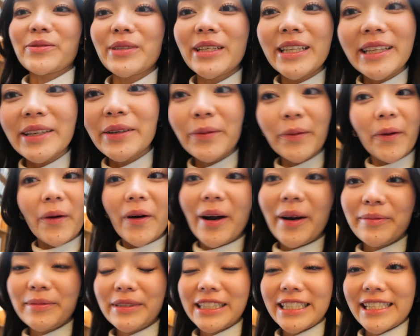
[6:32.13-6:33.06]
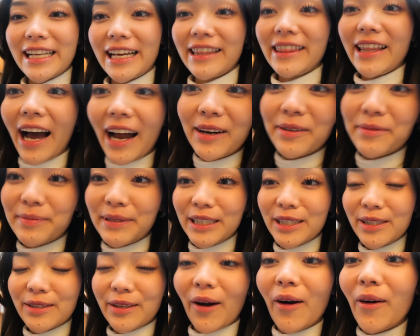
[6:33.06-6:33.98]
really warm because I thought it'd be
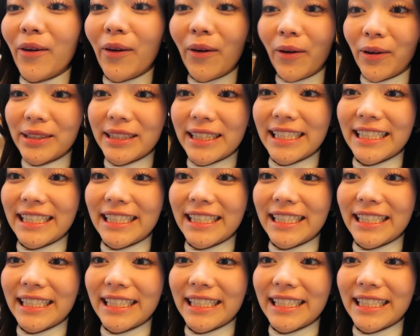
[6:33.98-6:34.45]
so cold